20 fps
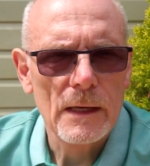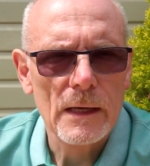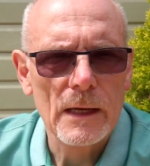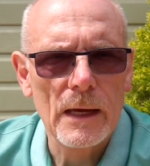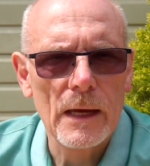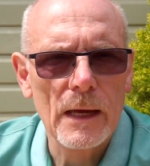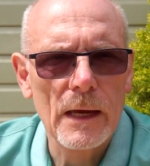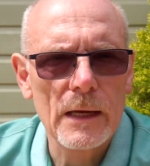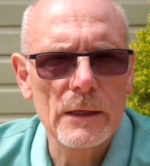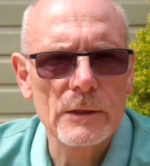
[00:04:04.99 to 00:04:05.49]

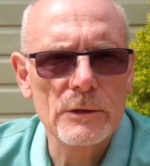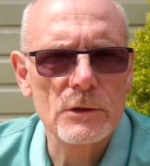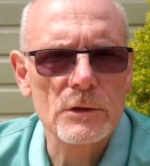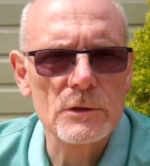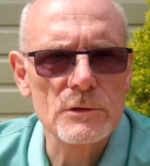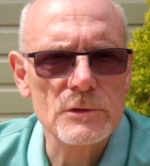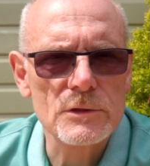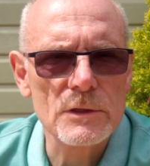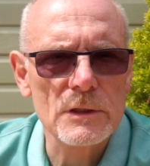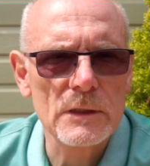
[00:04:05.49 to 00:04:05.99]
and you
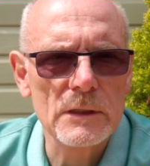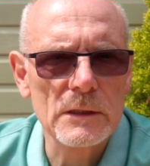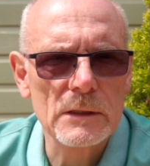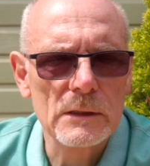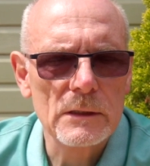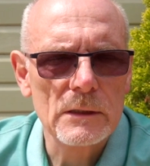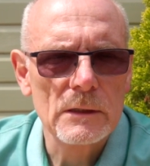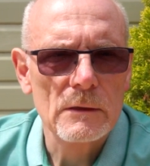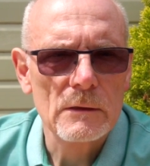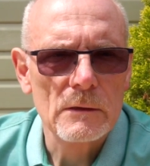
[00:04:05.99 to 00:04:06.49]
can
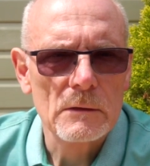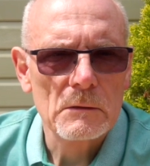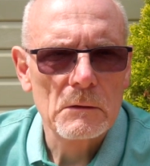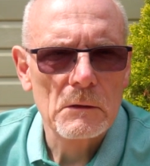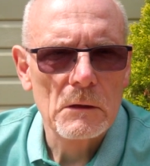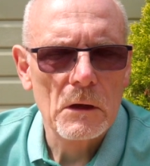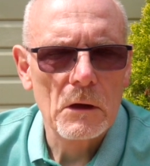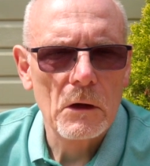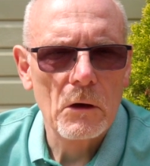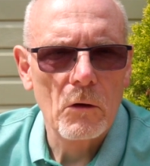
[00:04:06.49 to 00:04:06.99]
see
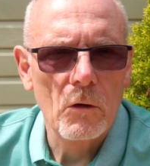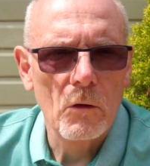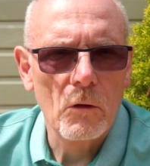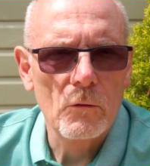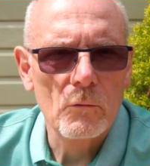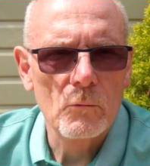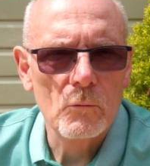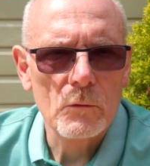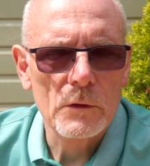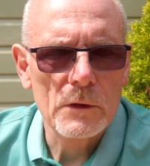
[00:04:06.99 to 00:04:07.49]

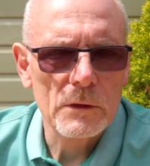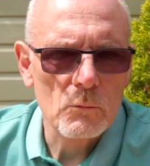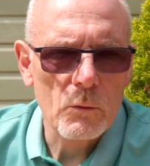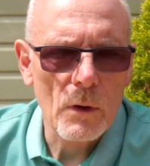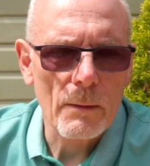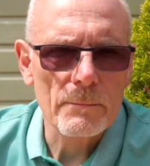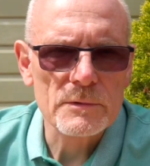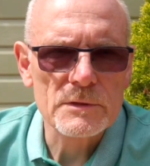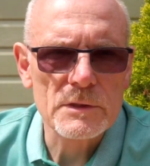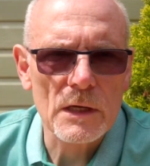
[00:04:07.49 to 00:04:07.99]
on
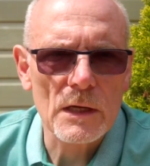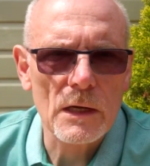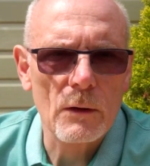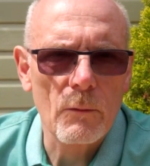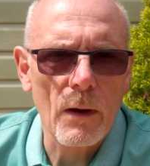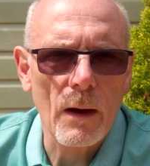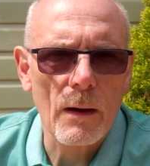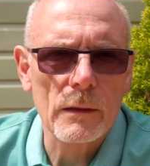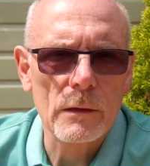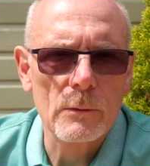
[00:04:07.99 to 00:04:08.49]
one particular
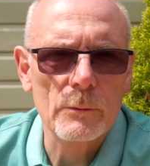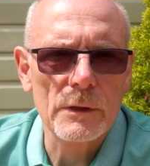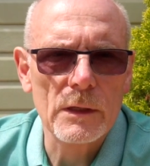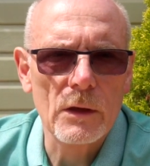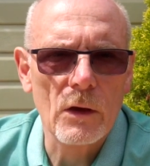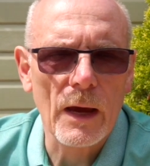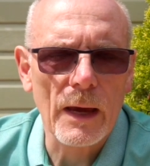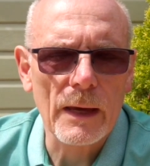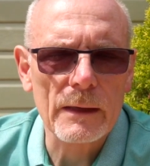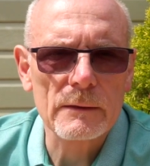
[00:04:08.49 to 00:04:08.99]
one that we
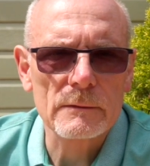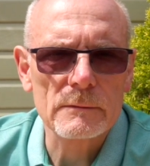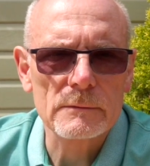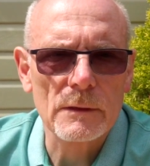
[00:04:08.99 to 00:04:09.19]
like